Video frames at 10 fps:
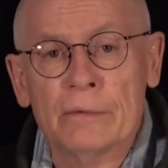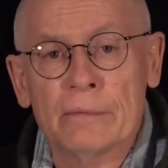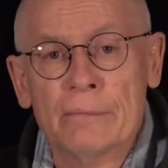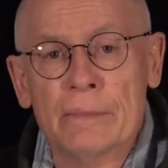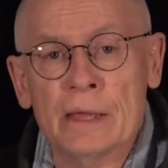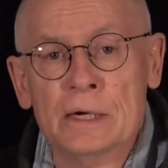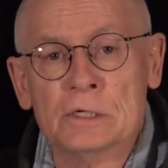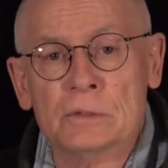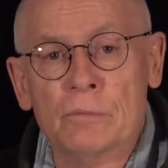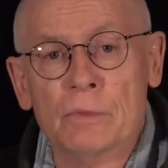
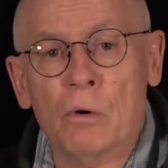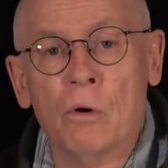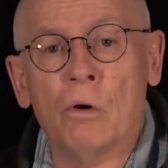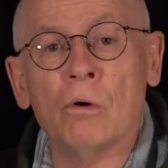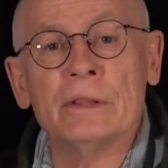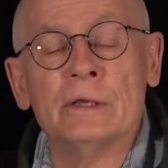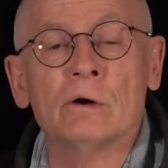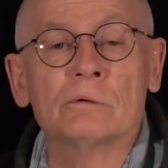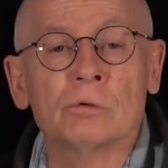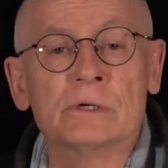that all the
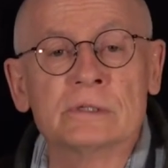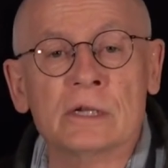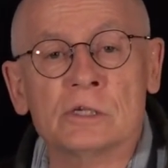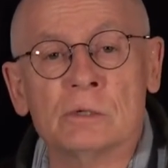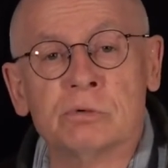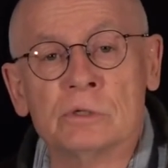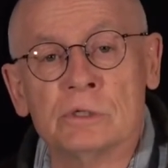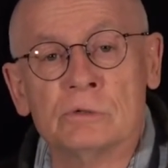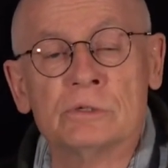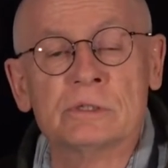artworks that she
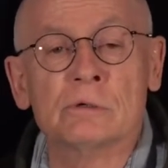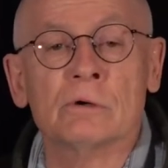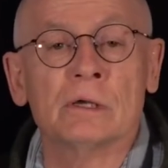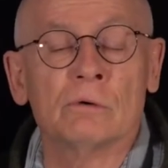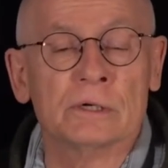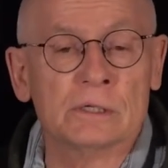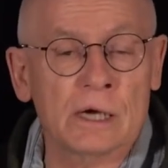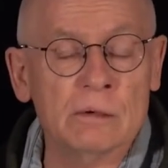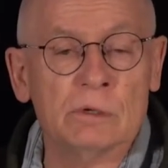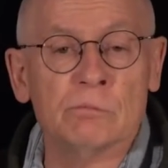produced during her
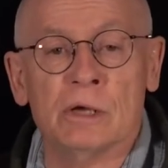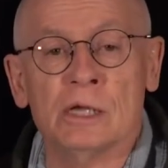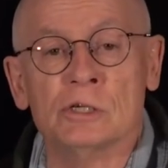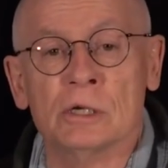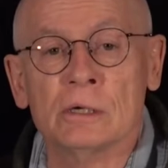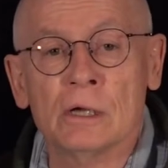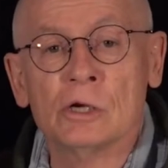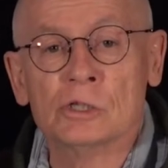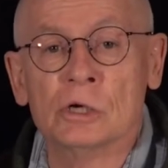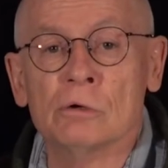time in Beijing
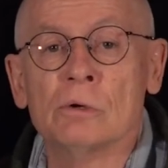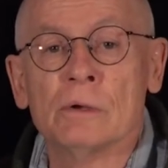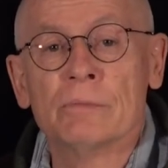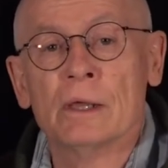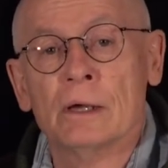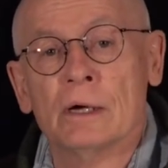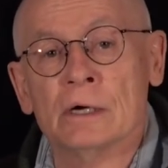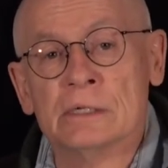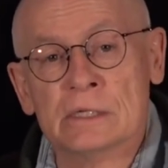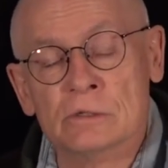show
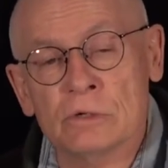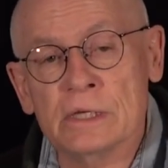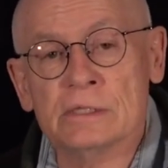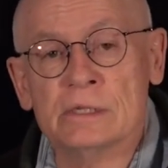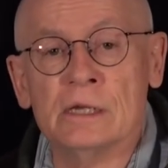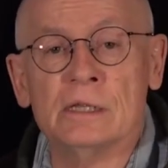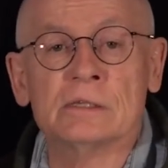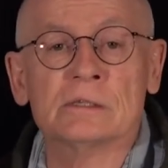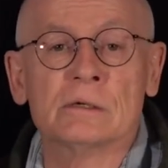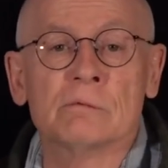street
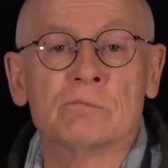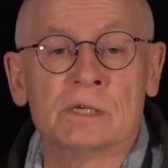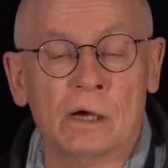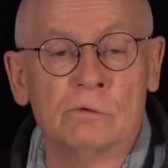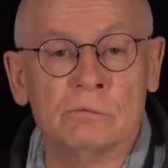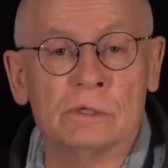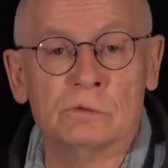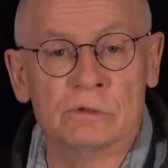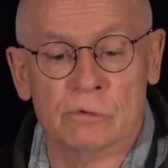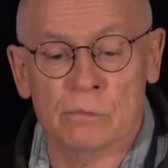scenes, town
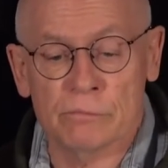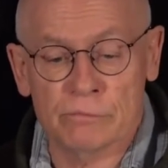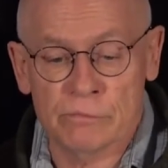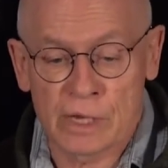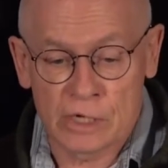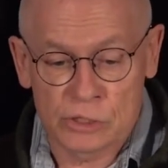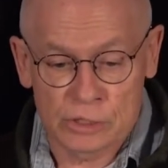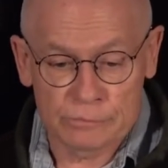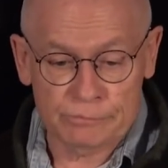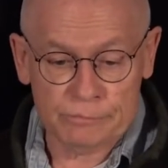views from Beijing.